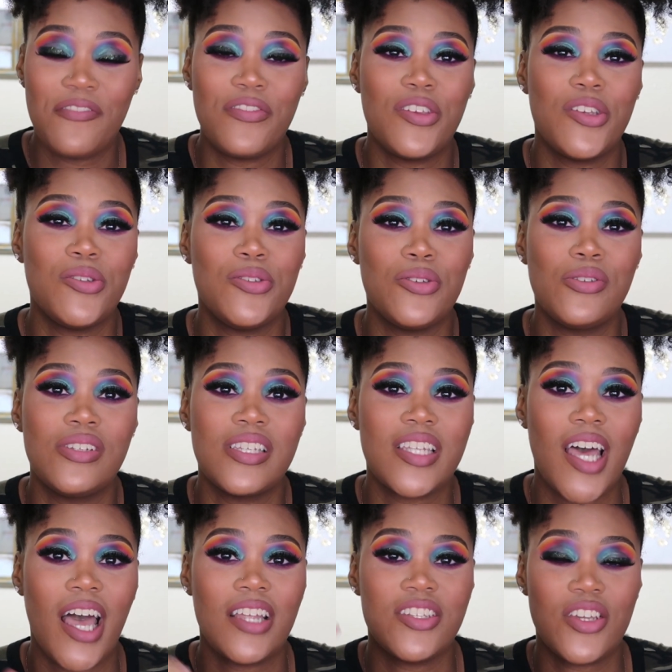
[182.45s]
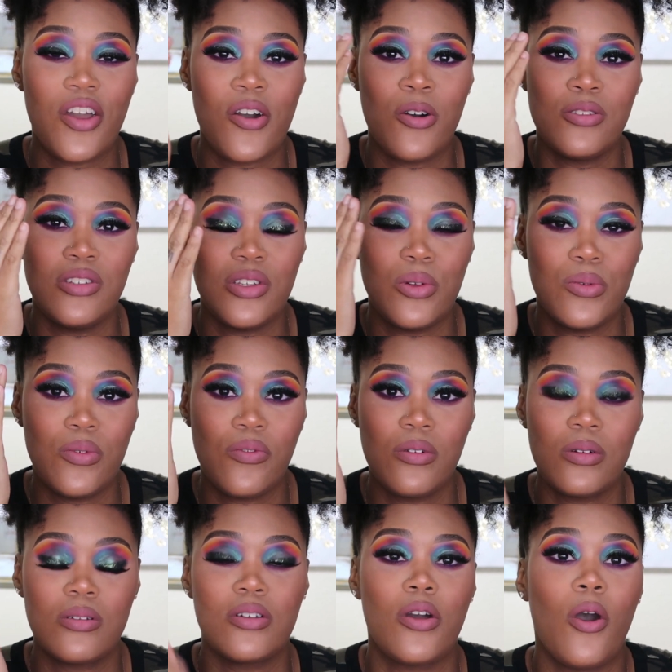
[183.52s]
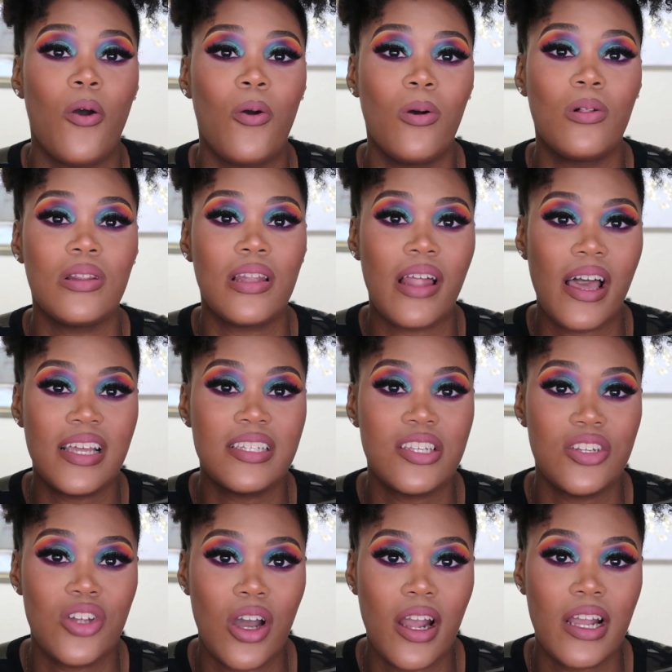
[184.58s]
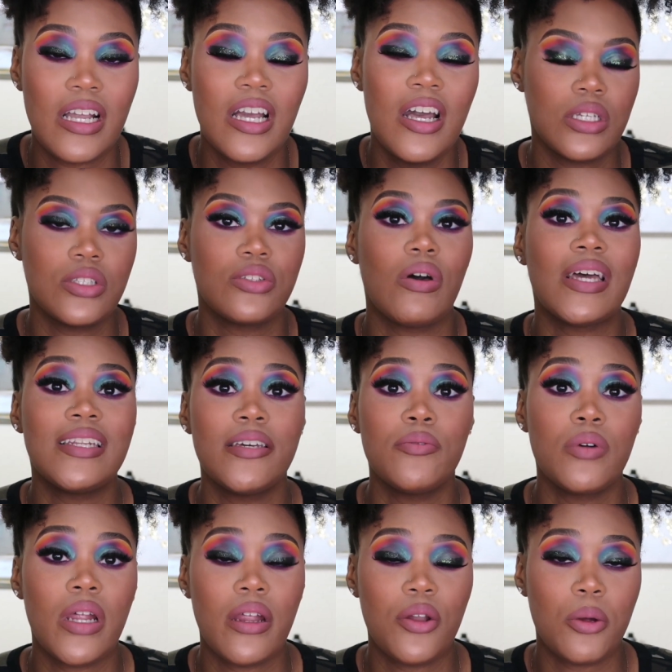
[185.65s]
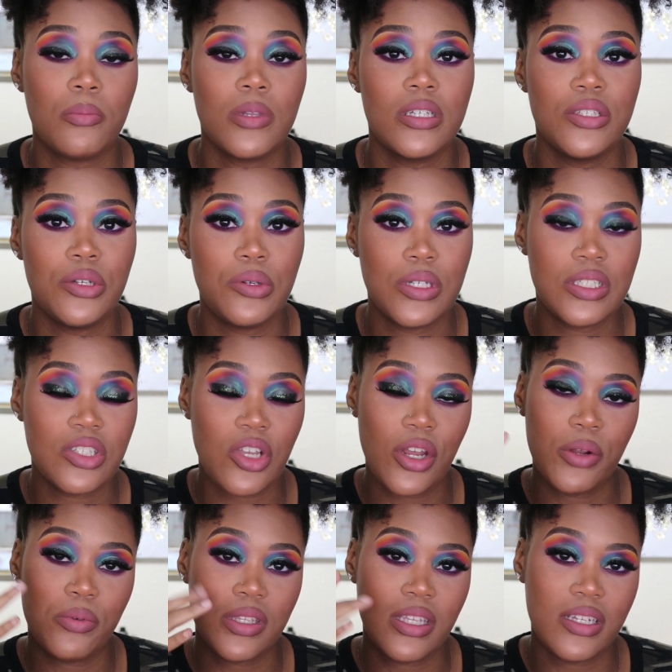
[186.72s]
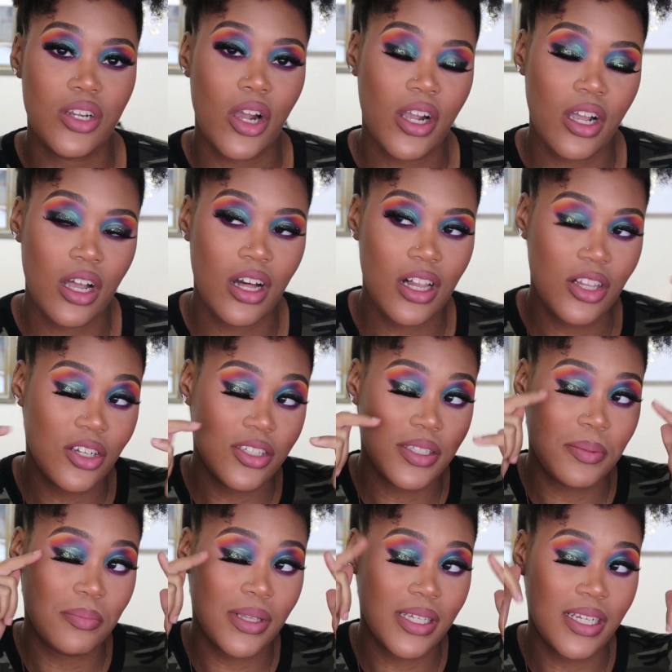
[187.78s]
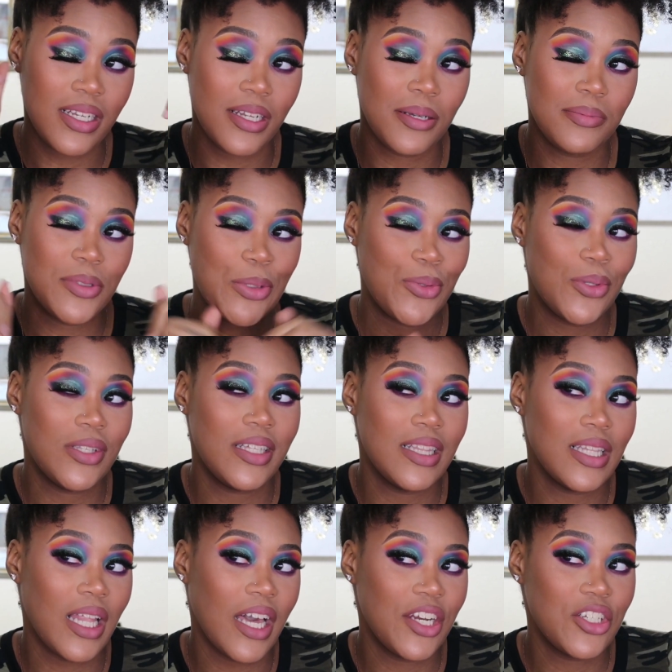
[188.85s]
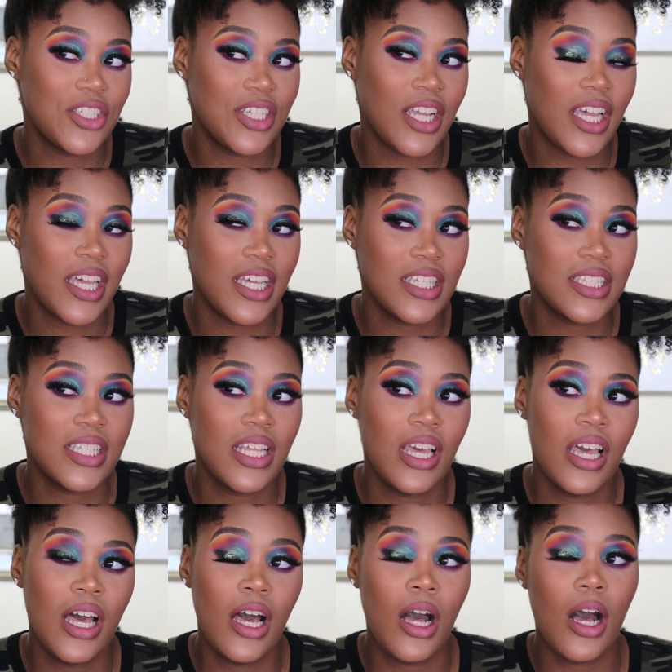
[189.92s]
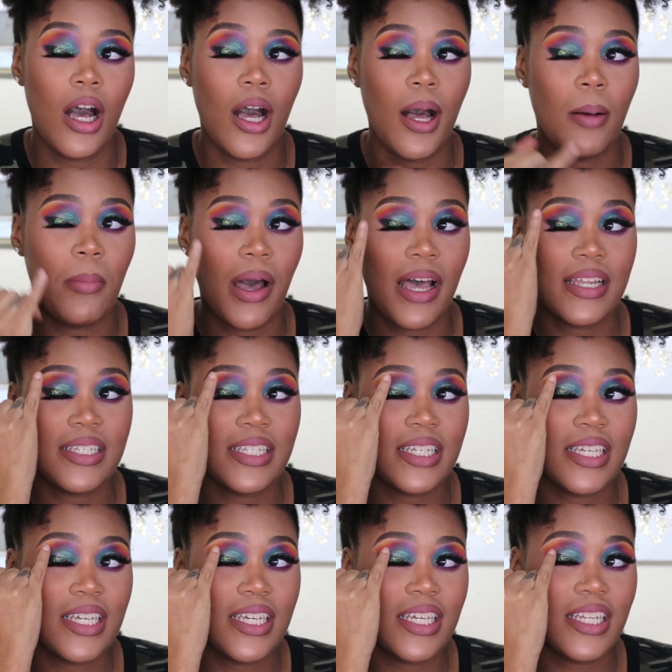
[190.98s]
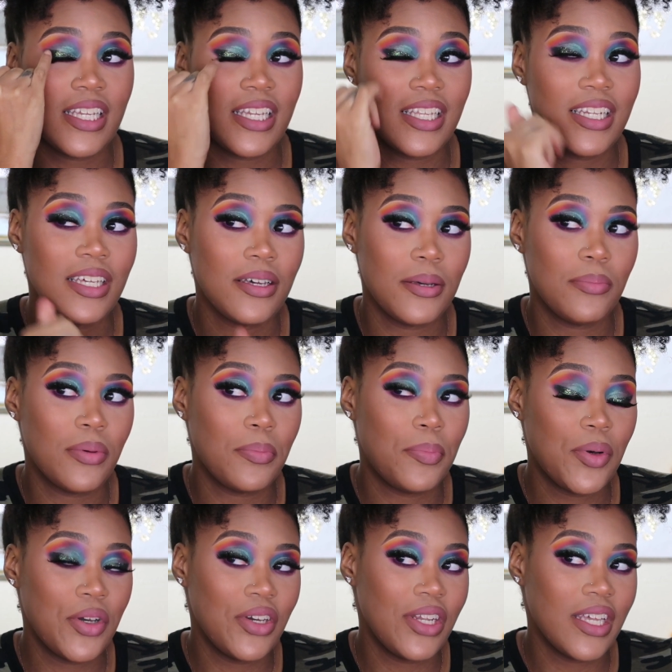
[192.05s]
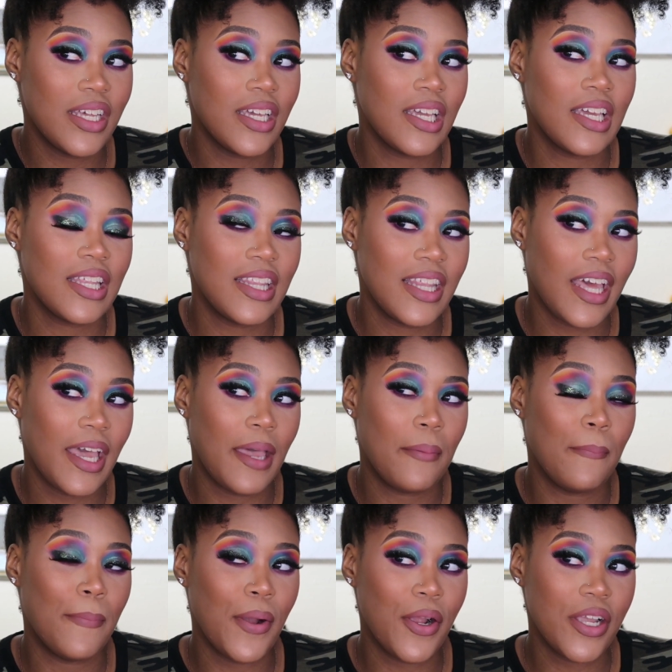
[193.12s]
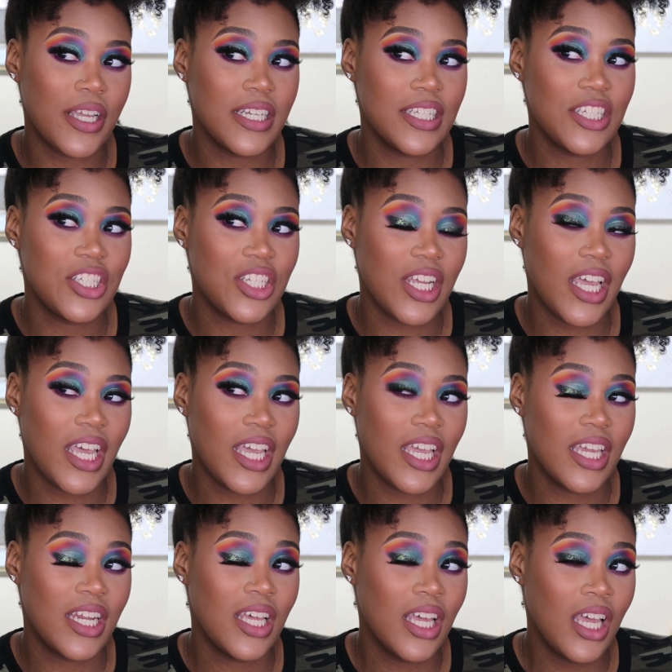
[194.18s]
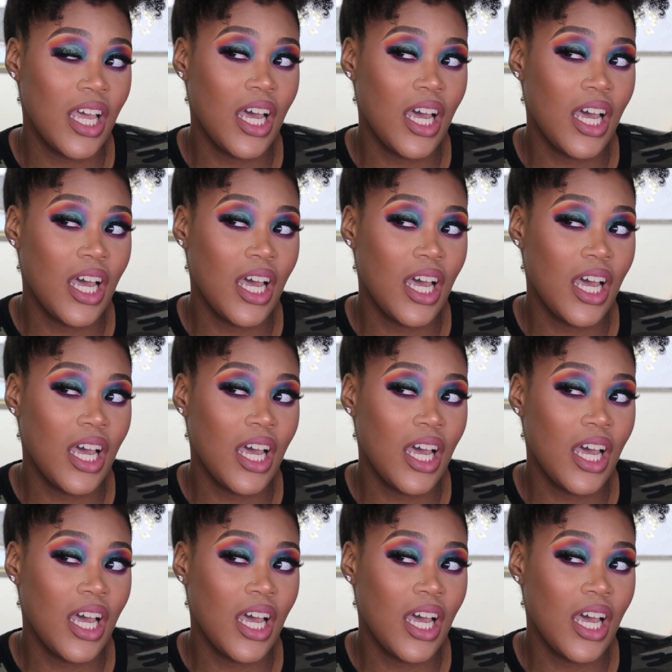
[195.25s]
if you do decide to go light to dark. So I did what I normally do and started with the darker colors and blended up to the lighter shades. I did end up putting that burgundy shade